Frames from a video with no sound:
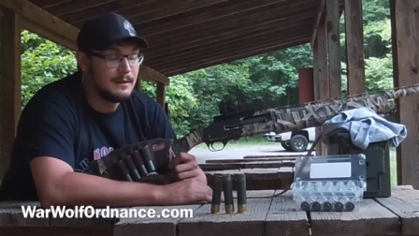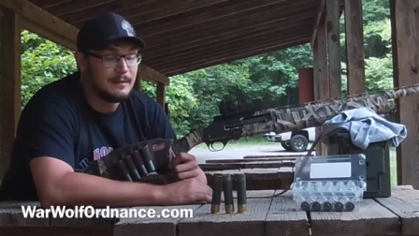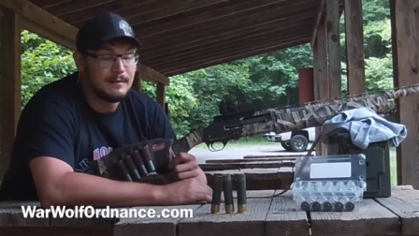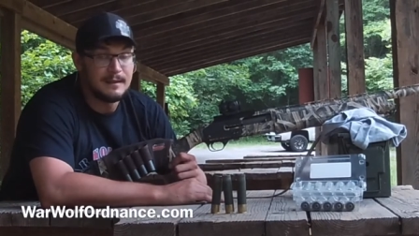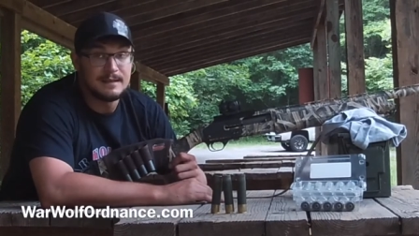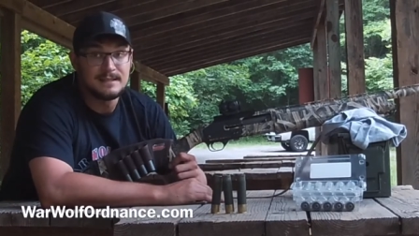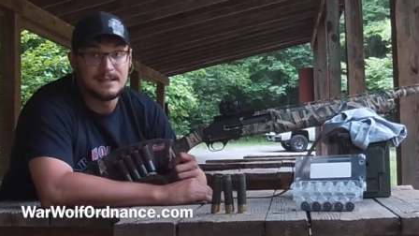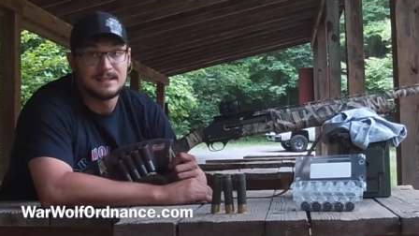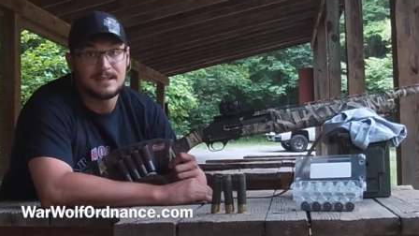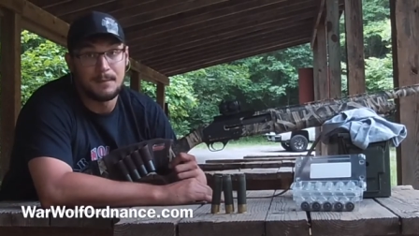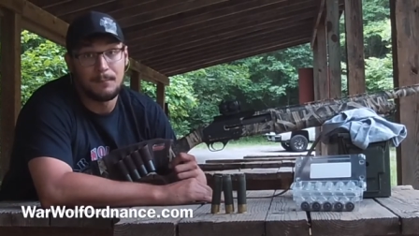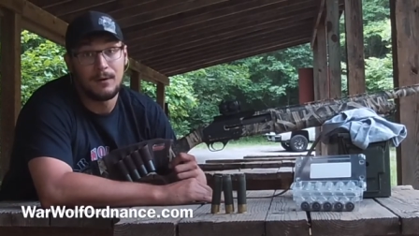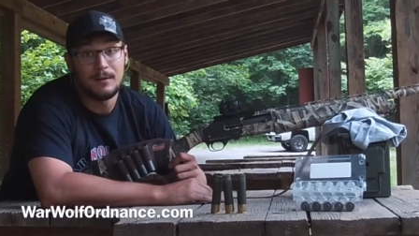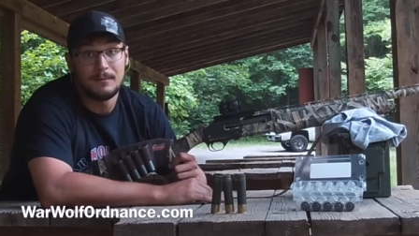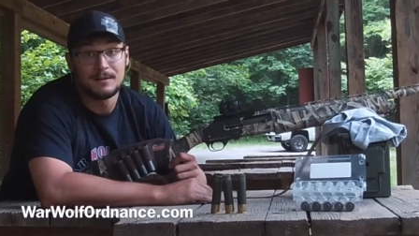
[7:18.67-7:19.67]
this is the
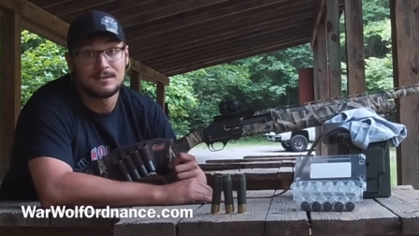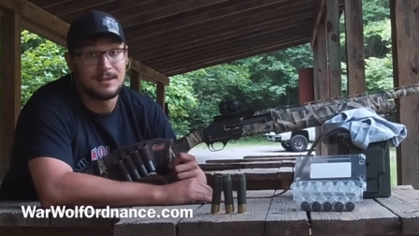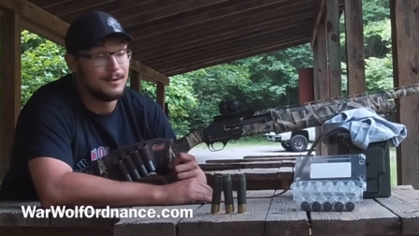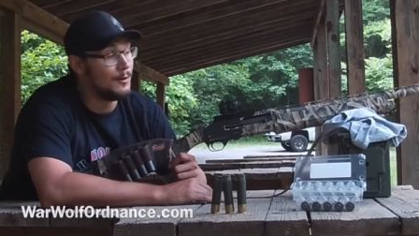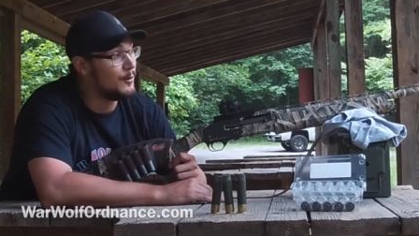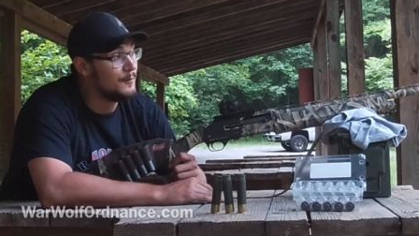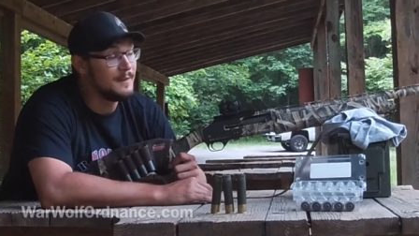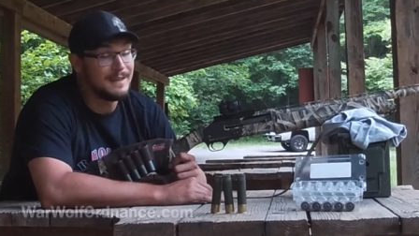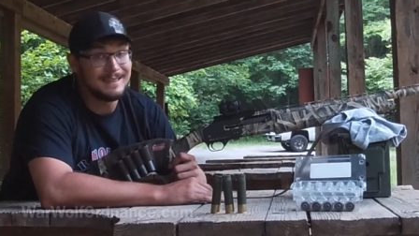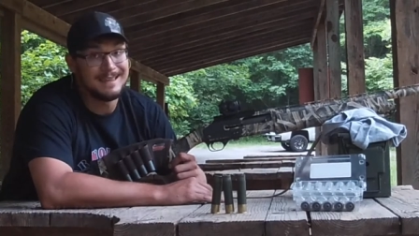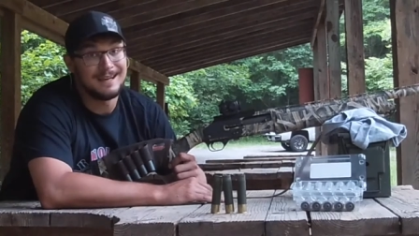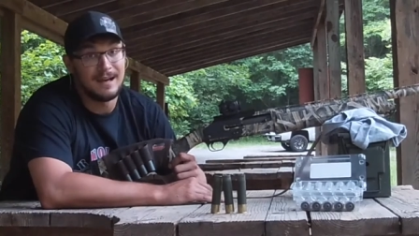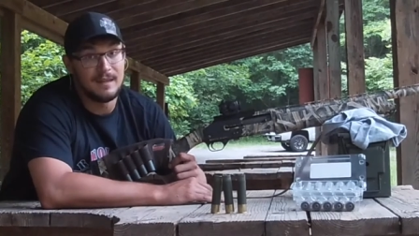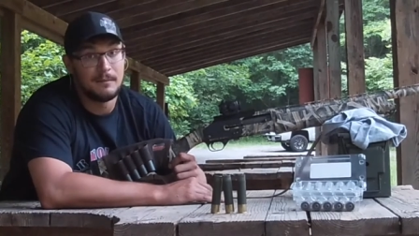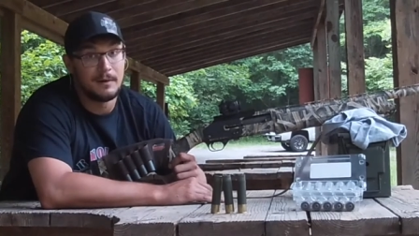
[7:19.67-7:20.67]
pretty much the only
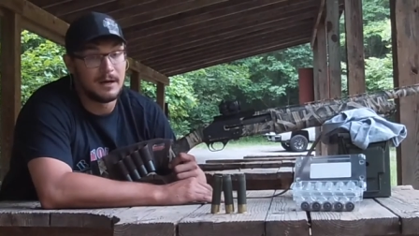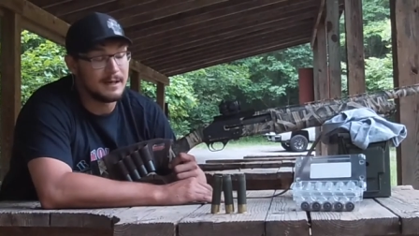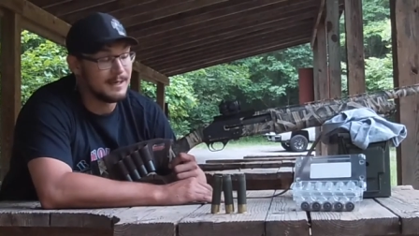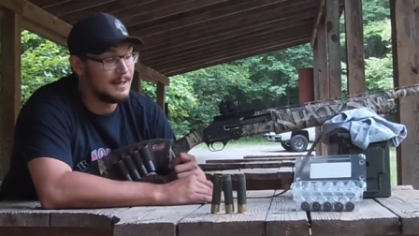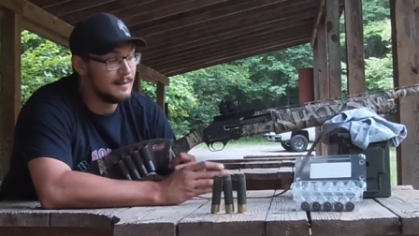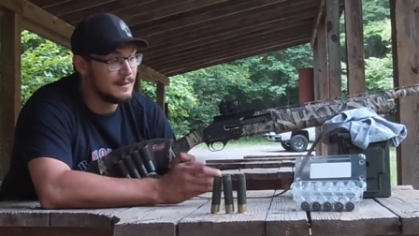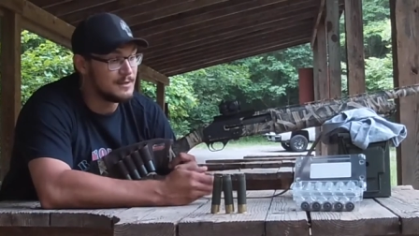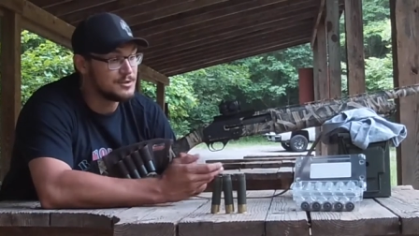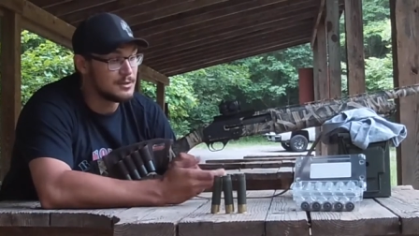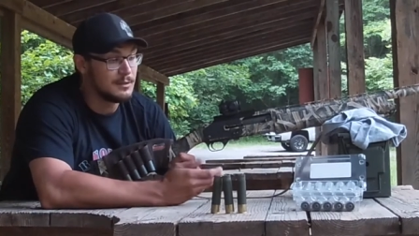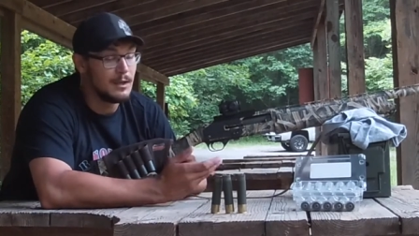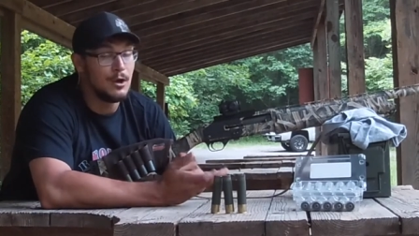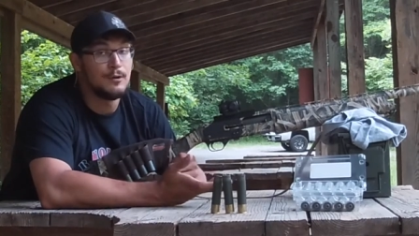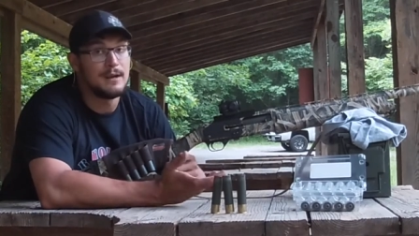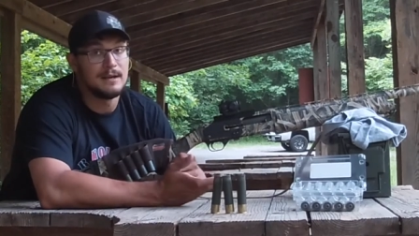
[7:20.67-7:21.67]
thing on the market unless you're
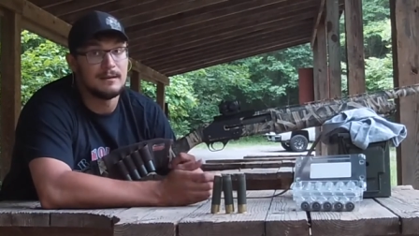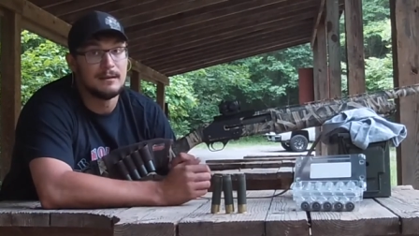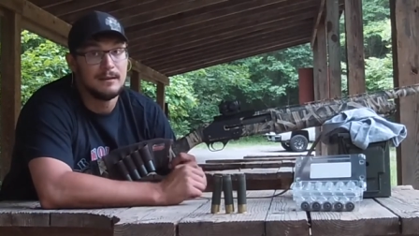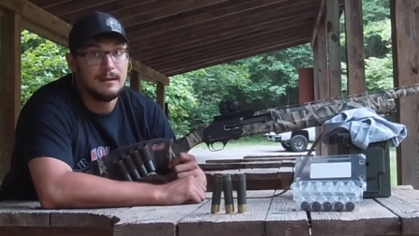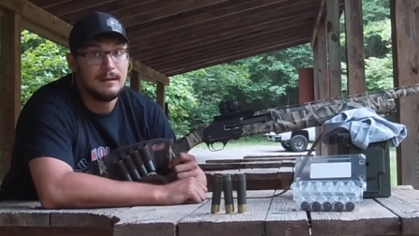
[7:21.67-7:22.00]
loading